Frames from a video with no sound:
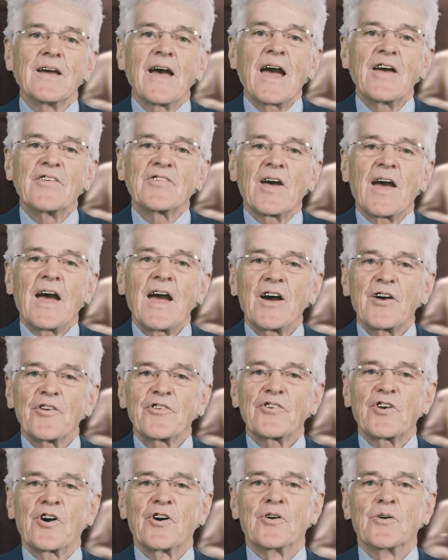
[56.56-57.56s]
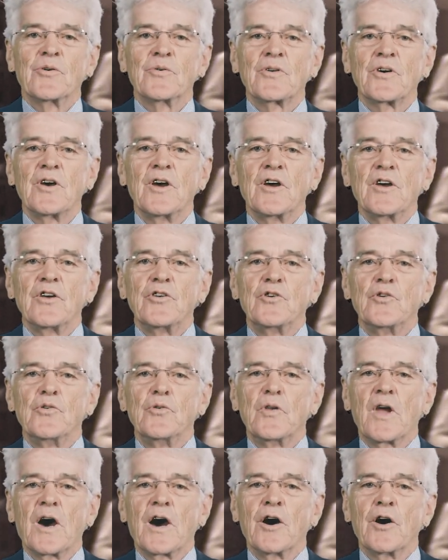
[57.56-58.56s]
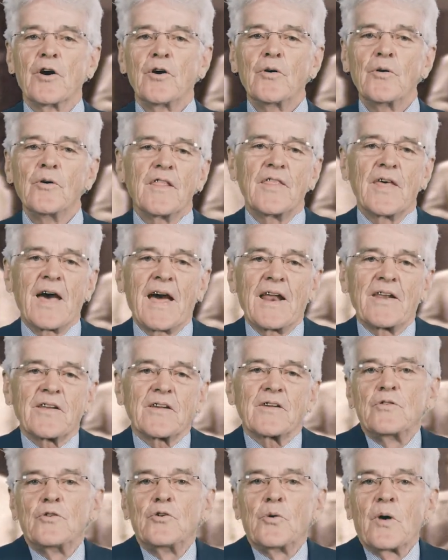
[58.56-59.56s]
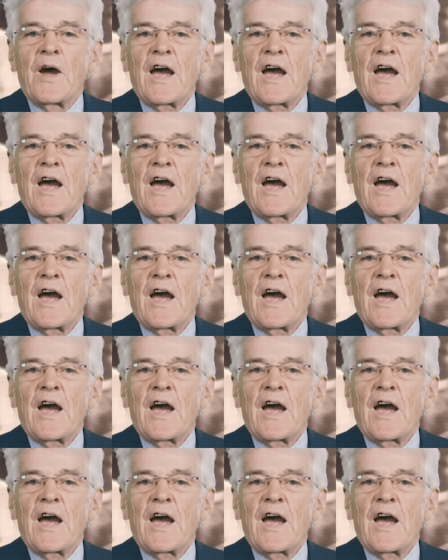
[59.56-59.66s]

as a household, you know that you